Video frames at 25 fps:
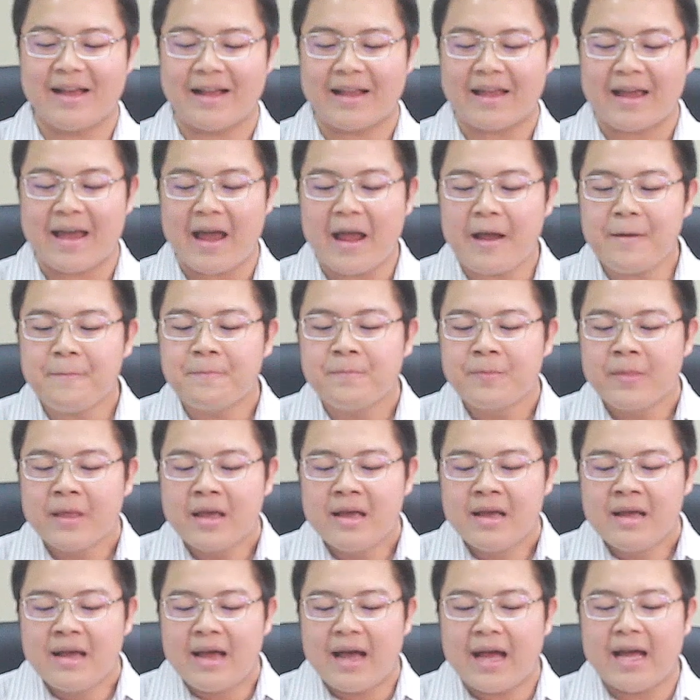Okay,
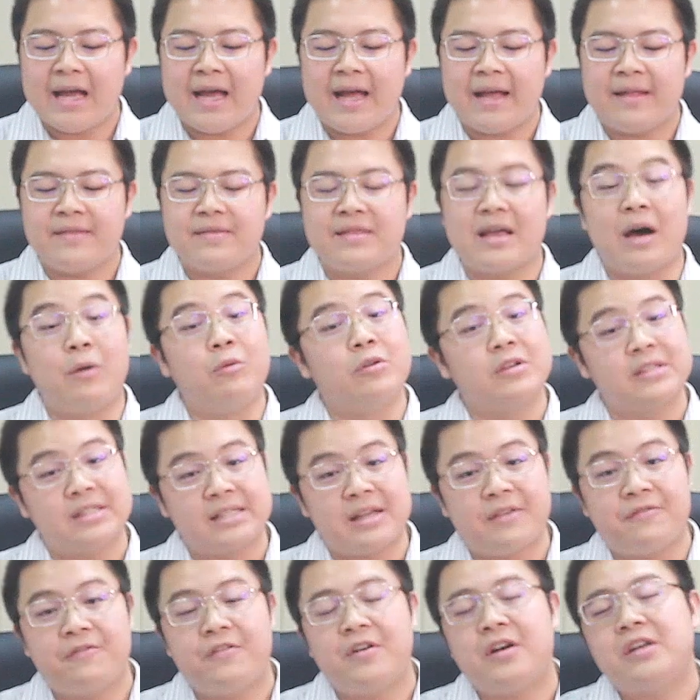and that was
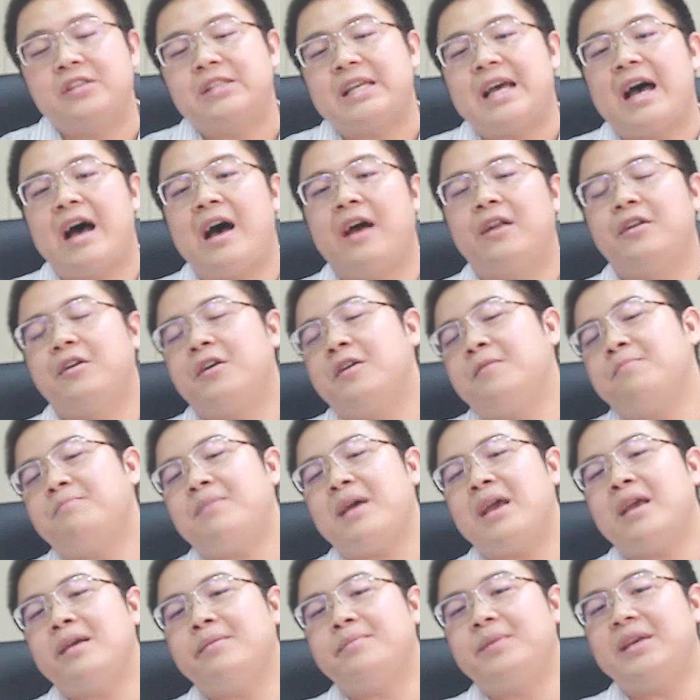their first hard-earned
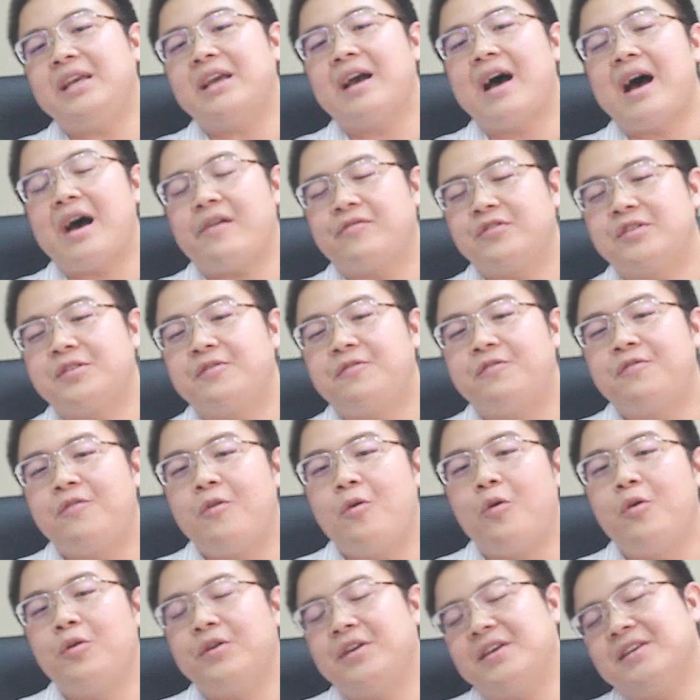baby after
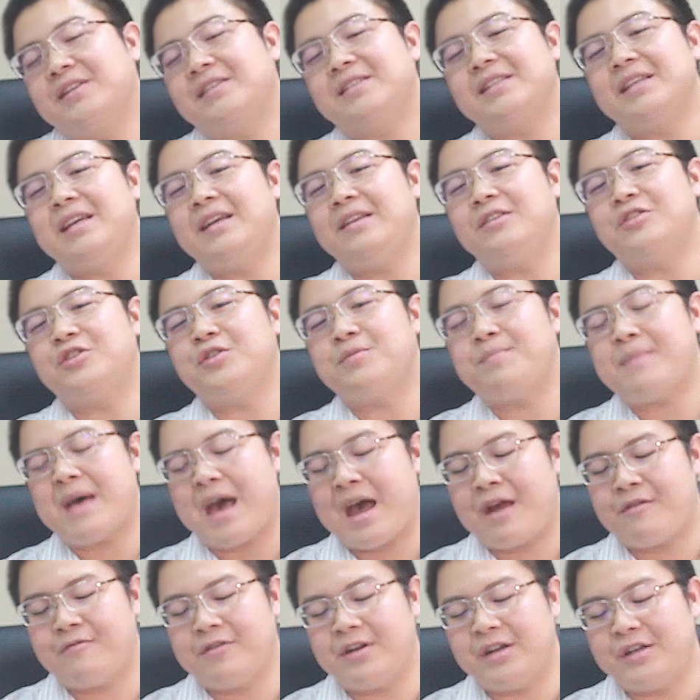4 years into
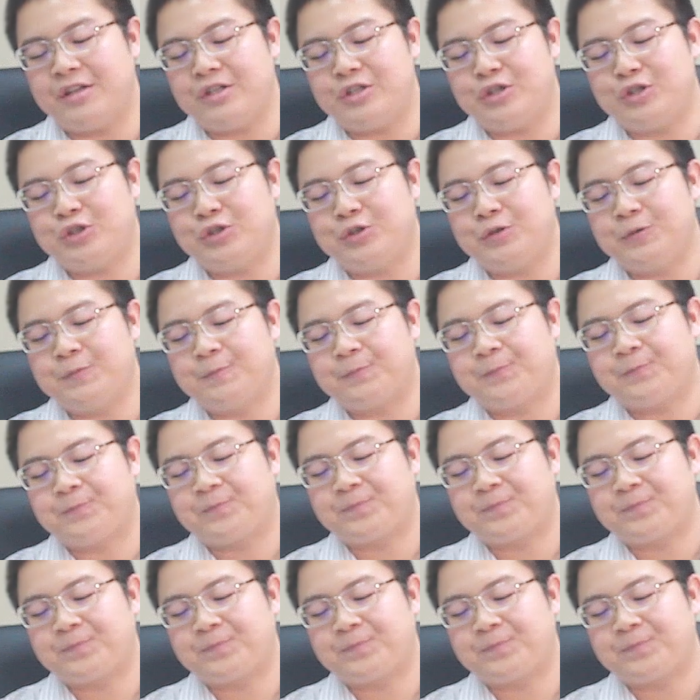marriage.